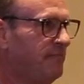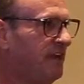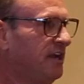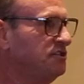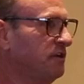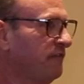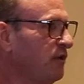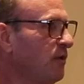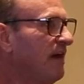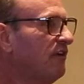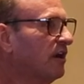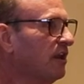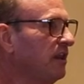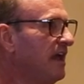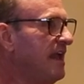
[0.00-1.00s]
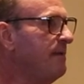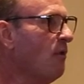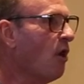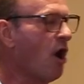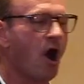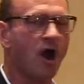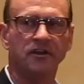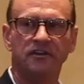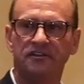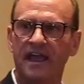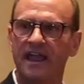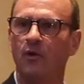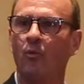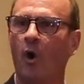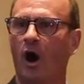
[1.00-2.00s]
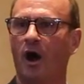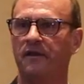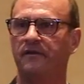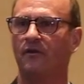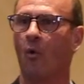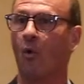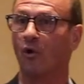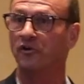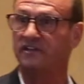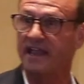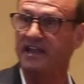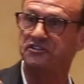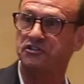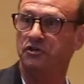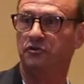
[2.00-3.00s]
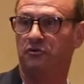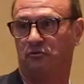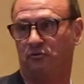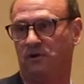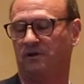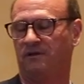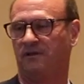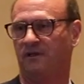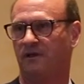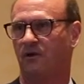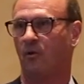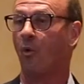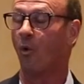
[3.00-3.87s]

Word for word: Because if you have a claim on day one or day two